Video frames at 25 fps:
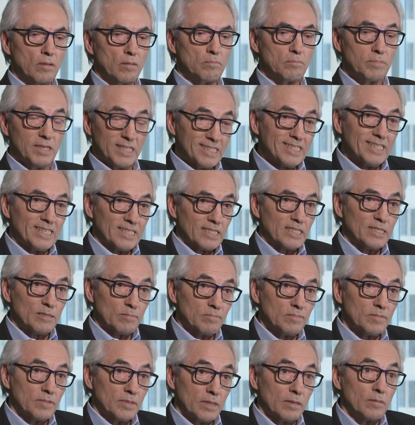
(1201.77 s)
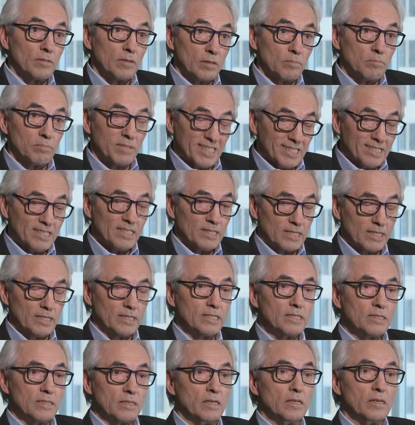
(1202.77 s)
business,
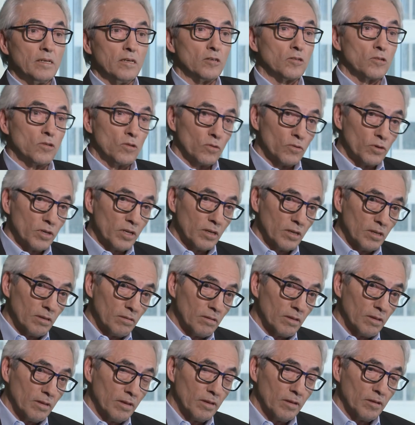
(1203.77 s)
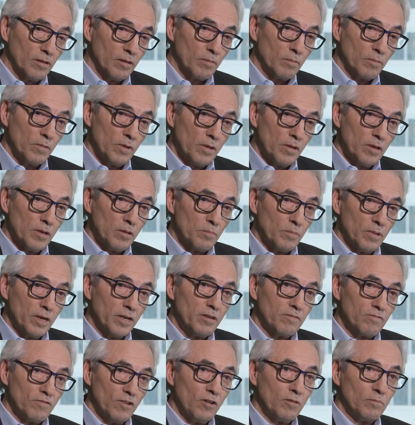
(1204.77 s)
businesses, including uh, my
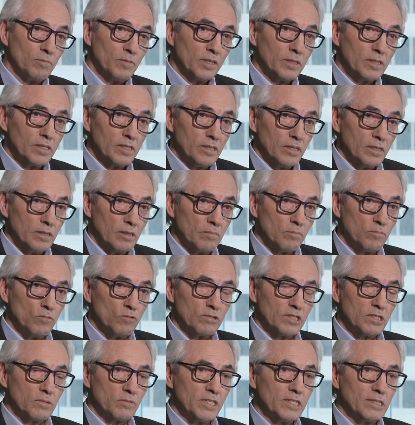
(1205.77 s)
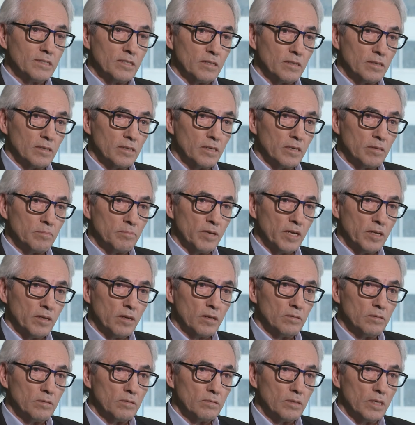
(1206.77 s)
involvement in, most recently in
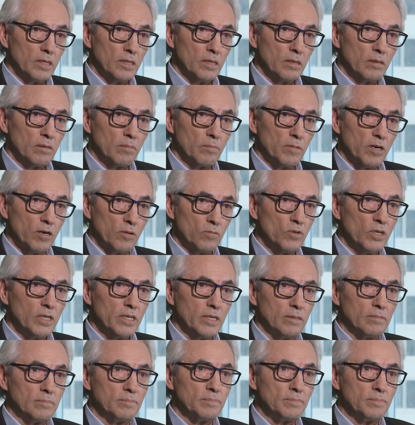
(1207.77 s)
medical uh, marijuana.